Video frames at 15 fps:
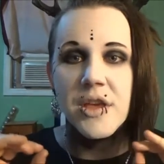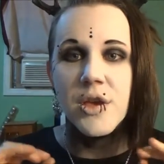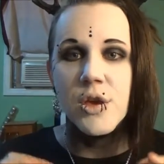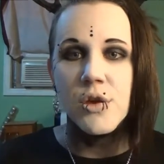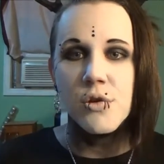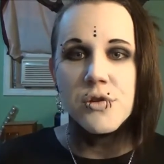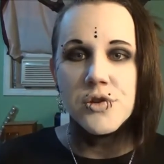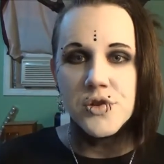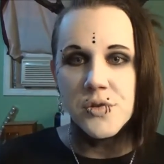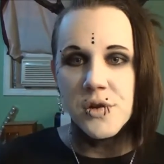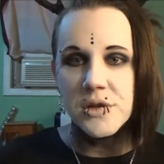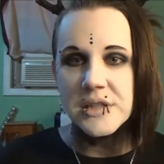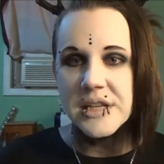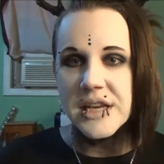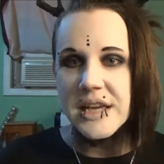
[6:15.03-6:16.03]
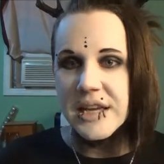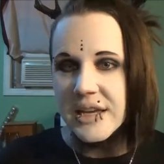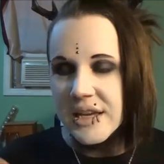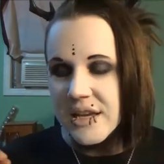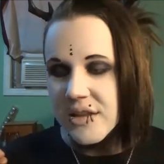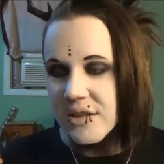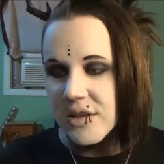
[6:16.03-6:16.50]
usually
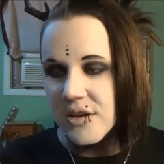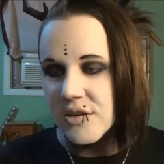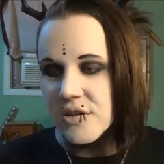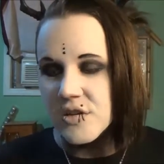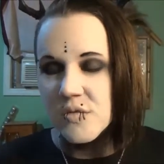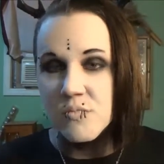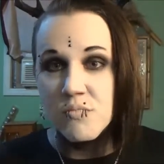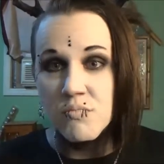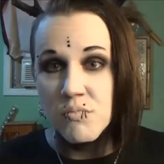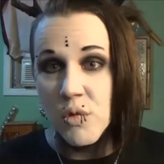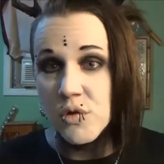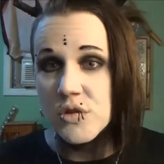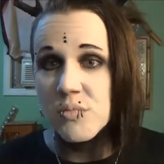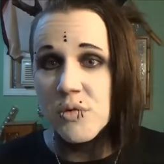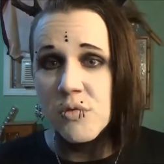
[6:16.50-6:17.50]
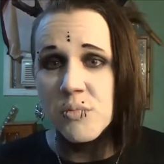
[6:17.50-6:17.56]
there's multiple,